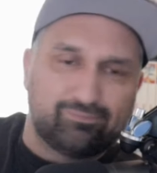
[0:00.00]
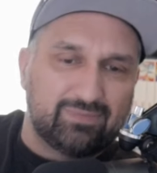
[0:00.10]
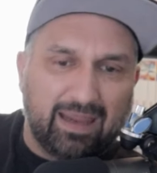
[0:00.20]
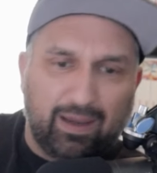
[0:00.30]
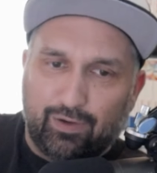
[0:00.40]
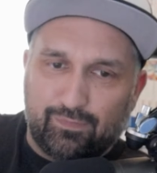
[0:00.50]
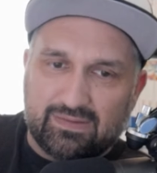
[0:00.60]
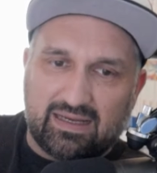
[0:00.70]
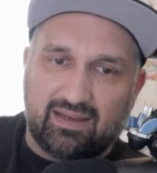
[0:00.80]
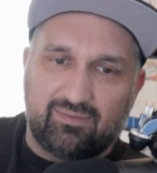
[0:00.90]
gifts
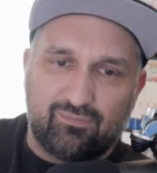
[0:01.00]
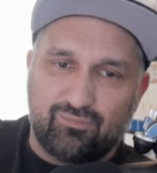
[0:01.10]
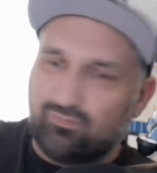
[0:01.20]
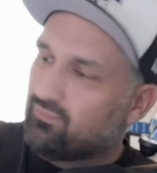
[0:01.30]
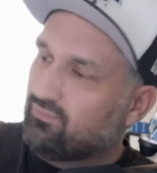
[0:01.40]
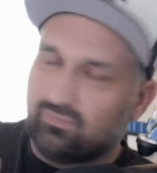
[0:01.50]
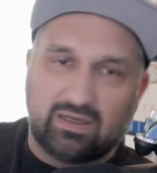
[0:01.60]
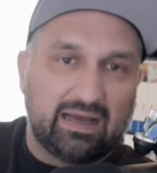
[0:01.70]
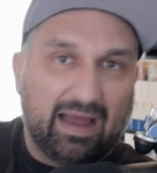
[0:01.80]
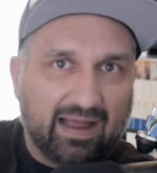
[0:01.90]
and
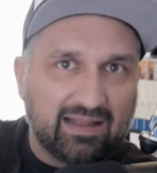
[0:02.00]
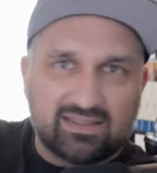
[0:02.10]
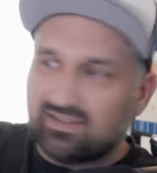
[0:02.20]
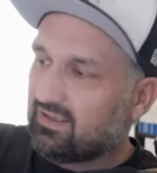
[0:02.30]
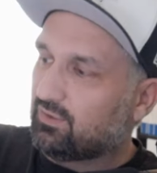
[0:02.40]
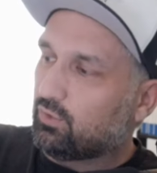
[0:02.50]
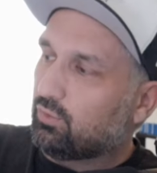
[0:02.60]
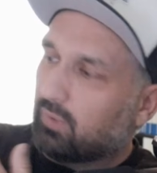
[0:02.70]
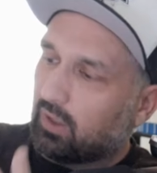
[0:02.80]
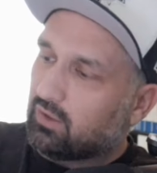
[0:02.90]
hats and cool
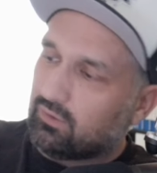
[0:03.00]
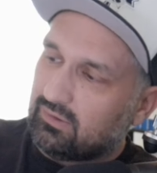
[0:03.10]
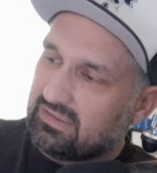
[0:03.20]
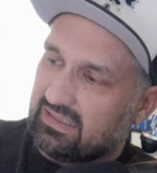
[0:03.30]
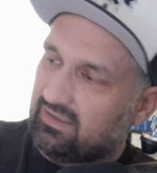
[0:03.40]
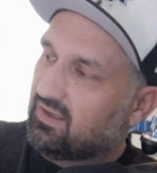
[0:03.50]
buckles. And